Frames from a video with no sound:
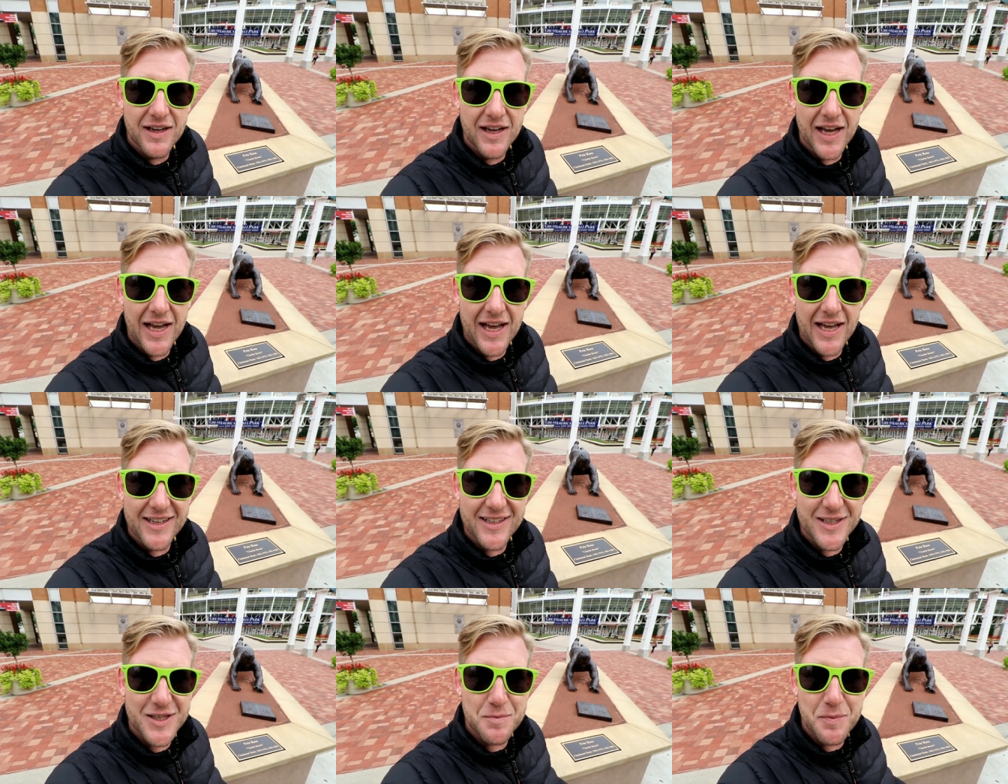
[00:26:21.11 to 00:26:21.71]

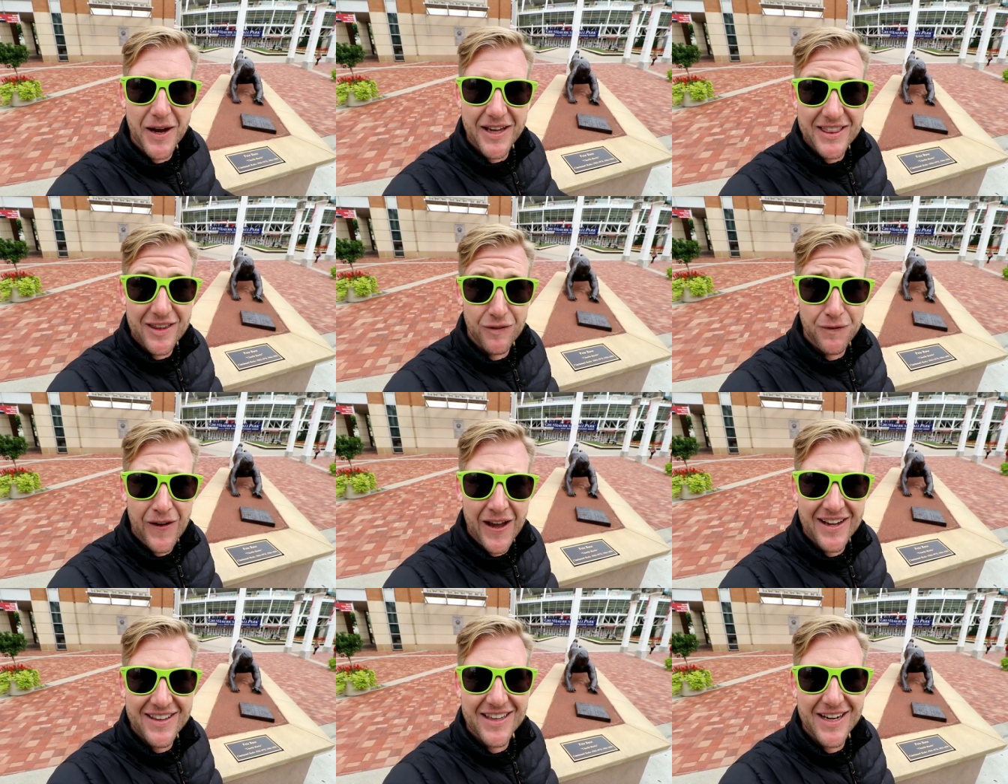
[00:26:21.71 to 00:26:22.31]
Uh, despite the
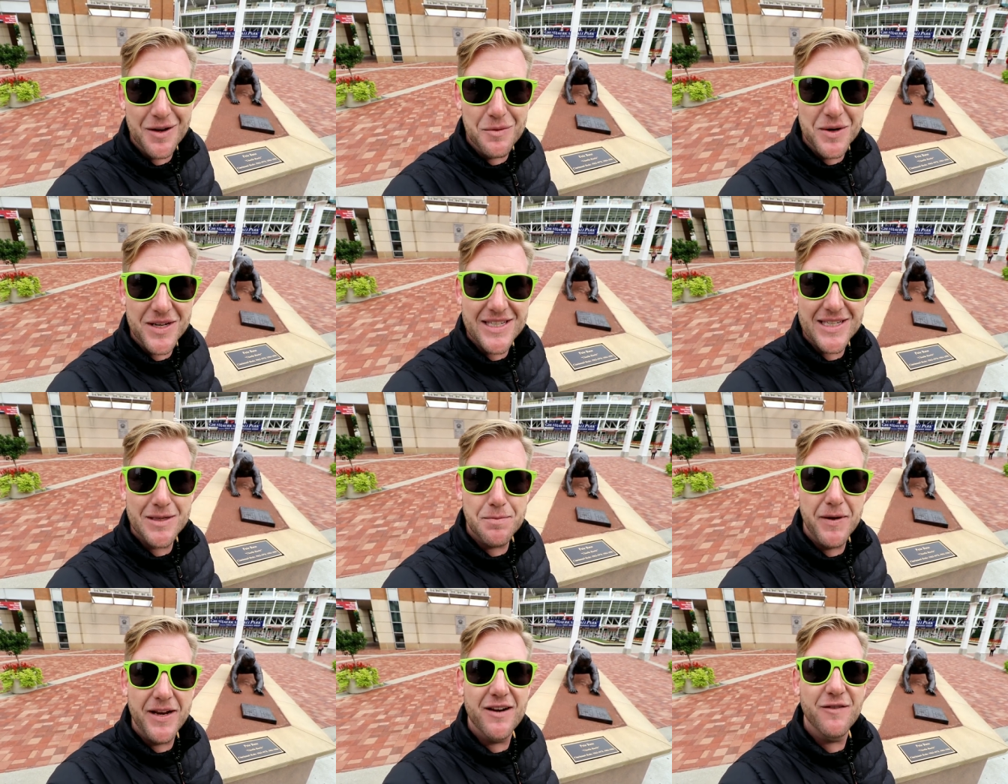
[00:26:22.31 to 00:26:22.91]
fact that he was
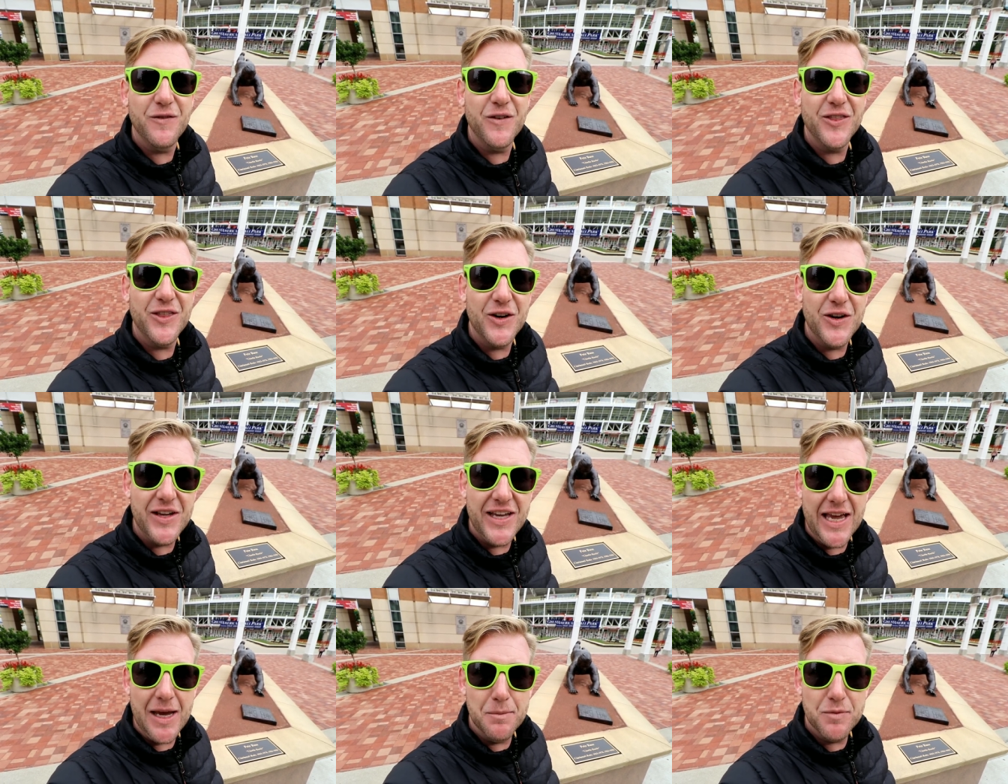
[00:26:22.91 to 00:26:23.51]
suspended for
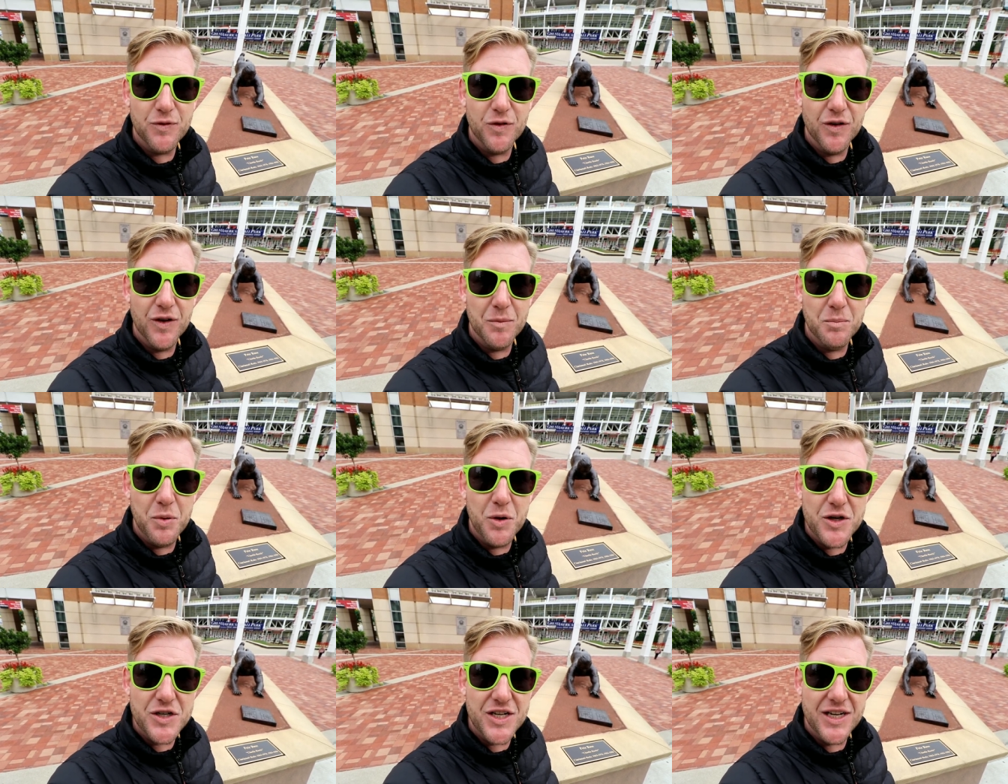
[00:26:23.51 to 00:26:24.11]
30 games for
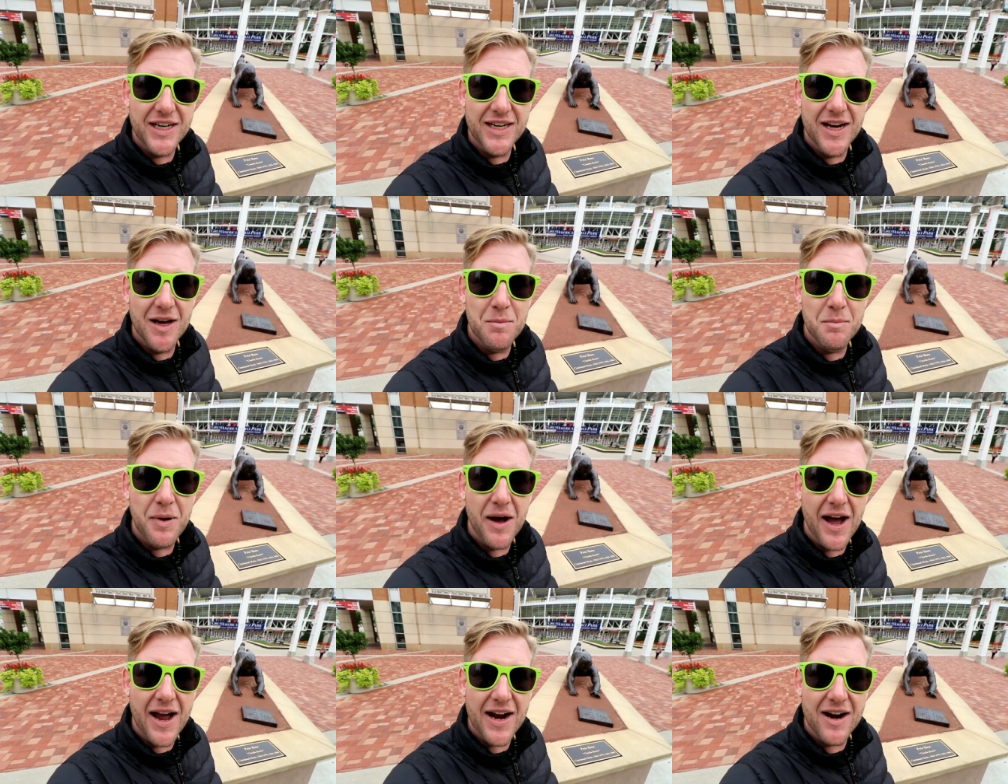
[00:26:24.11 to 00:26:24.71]
pushing an
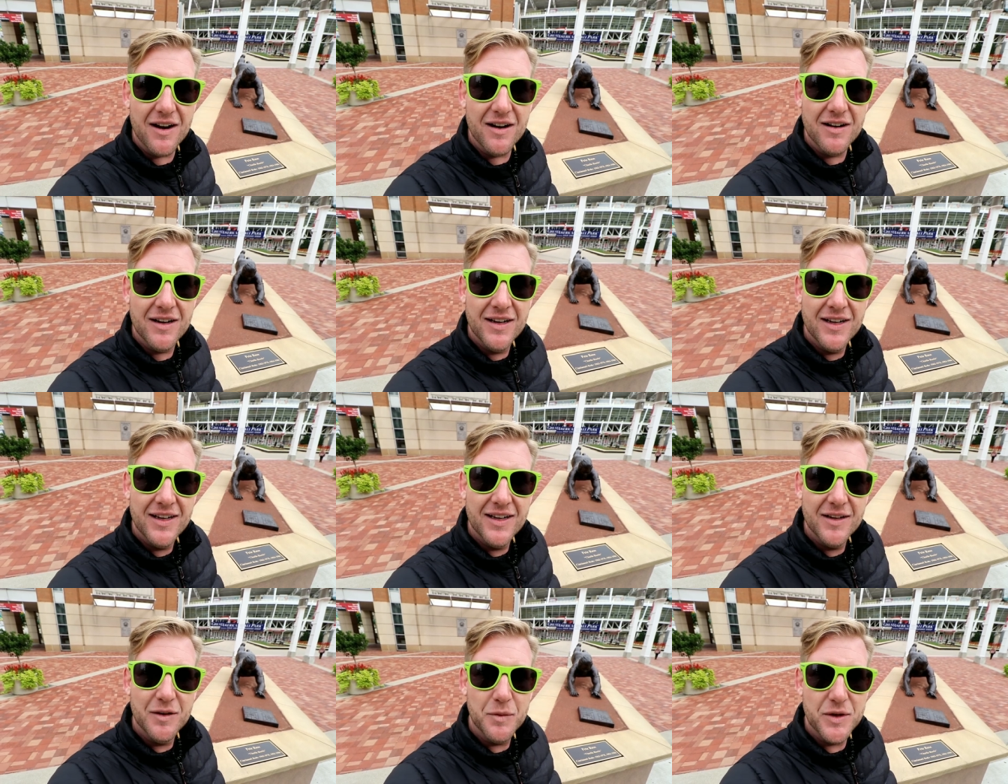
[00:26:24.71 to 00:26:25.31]
umpire,
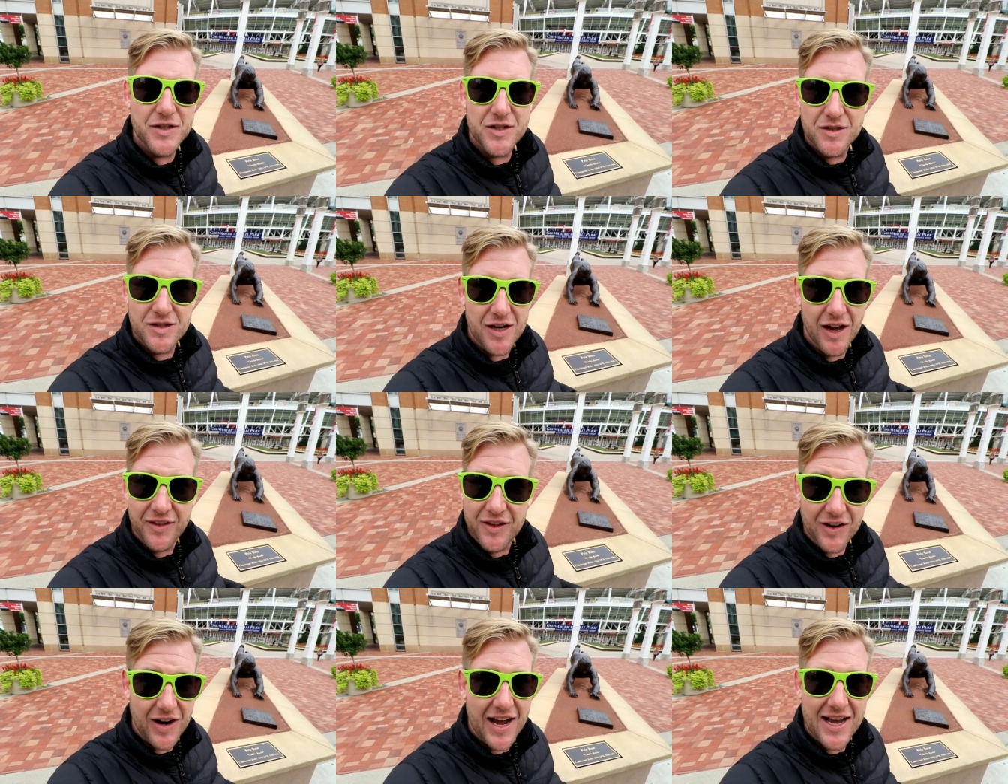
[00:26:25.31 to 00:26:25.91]
which
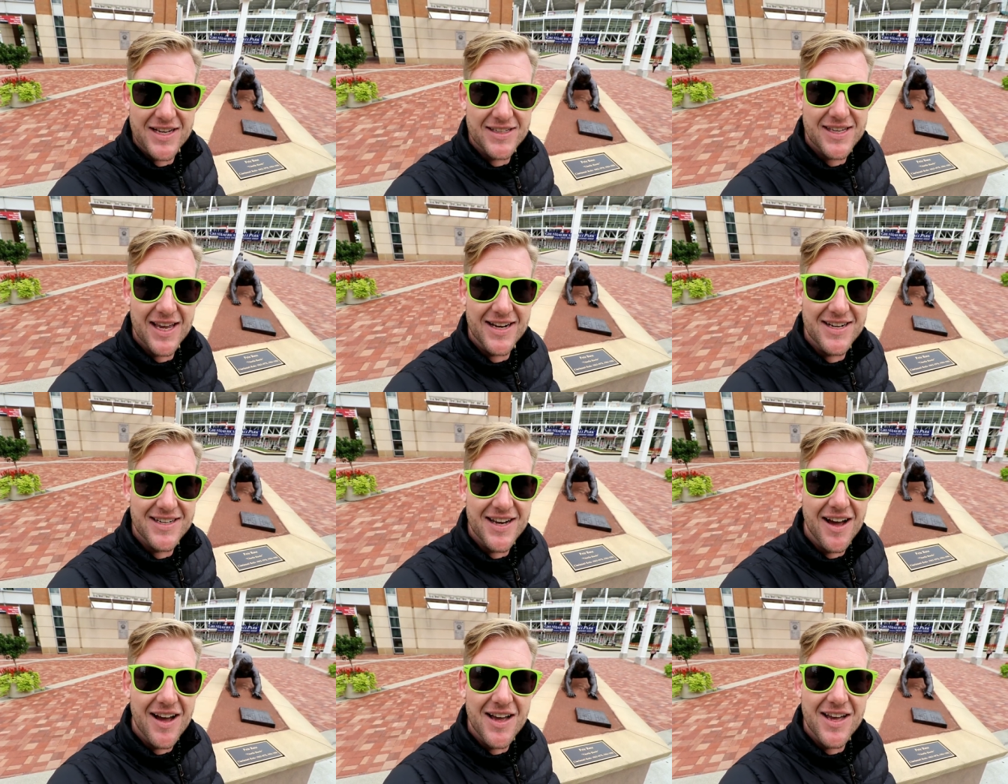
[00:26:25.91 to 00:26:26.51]
other guys
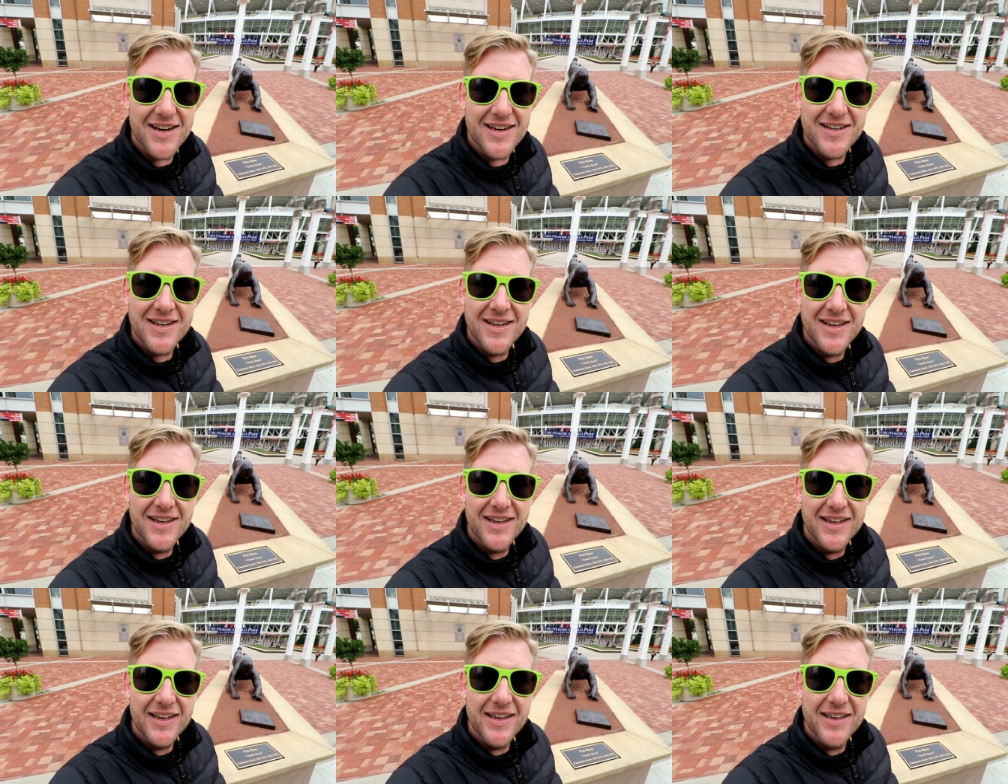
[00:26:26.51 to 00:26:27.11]
had done,
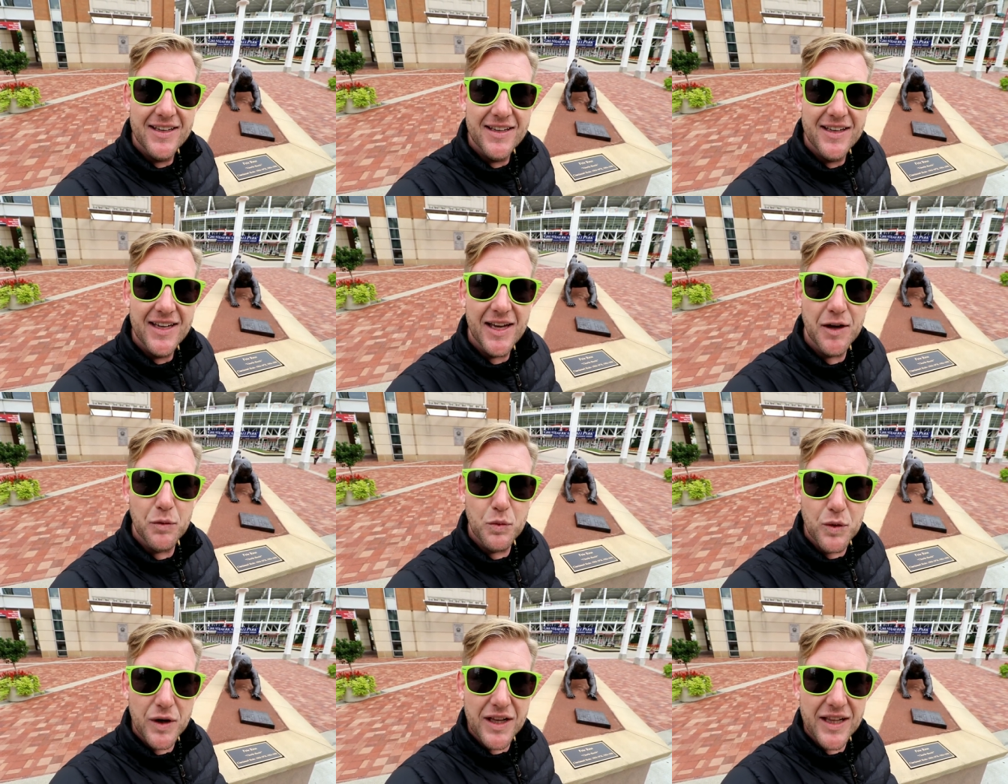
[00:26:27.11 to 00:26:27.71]

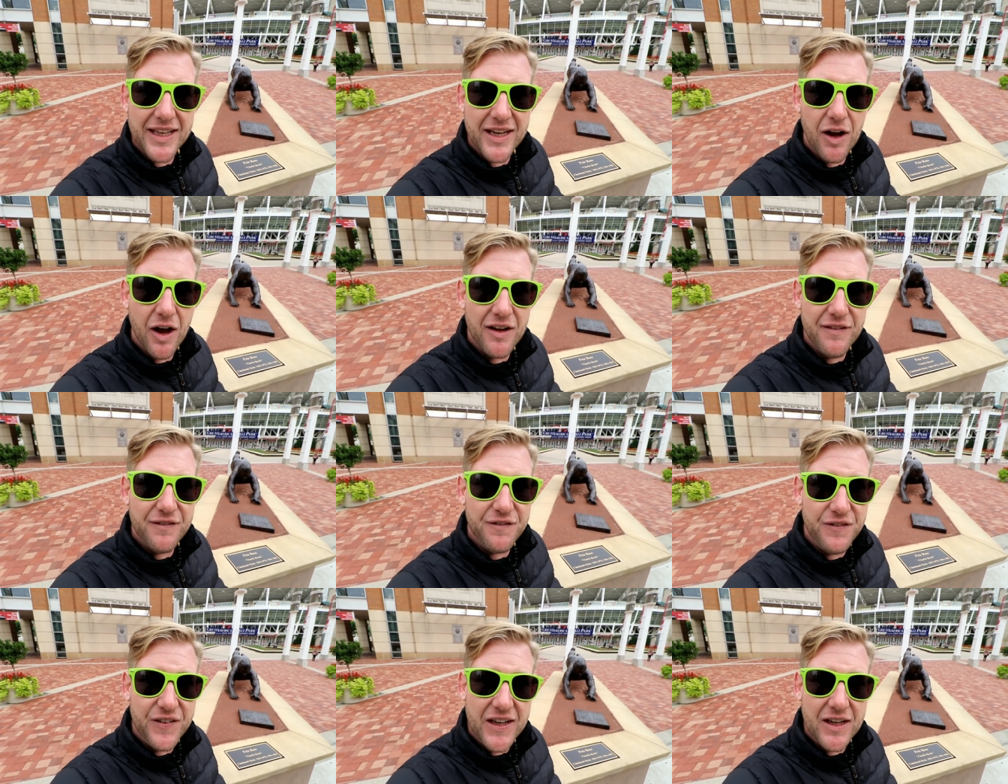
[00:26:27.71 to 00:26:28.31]
he really
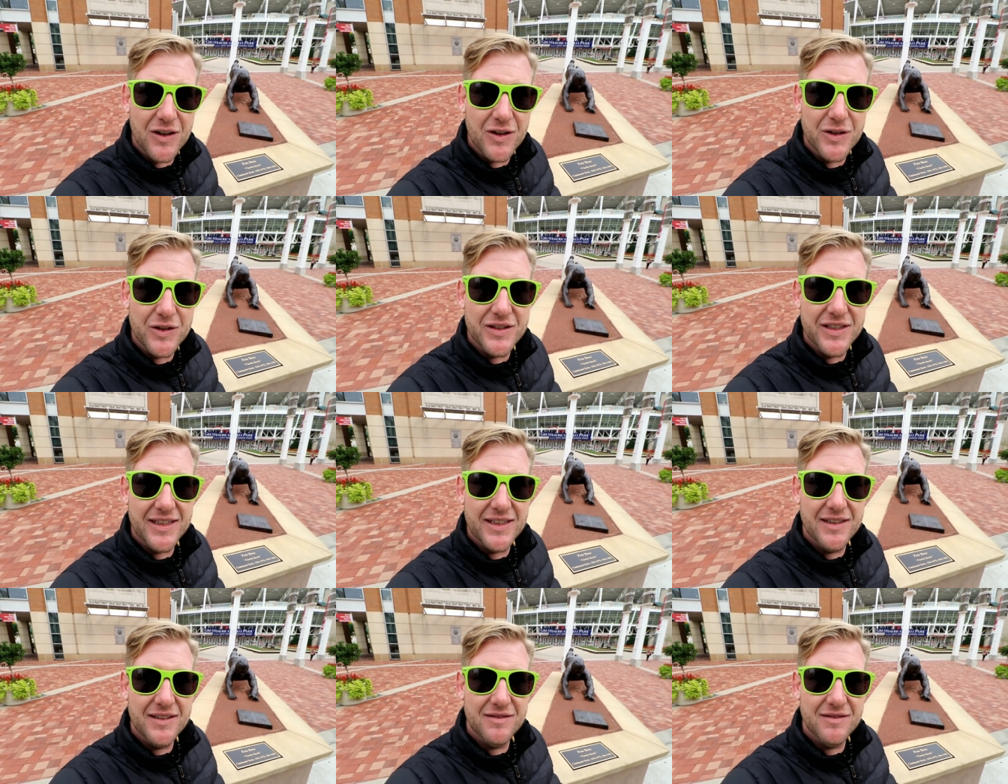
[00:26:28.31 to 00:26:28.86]
on field